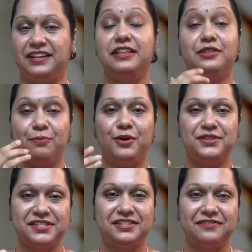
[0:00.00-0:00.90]
in the
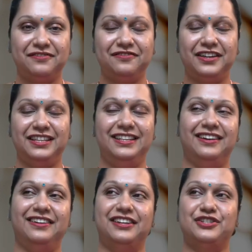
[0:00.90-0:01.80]
positive way, the
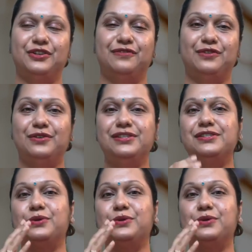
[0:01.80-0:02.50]
aggression, of course.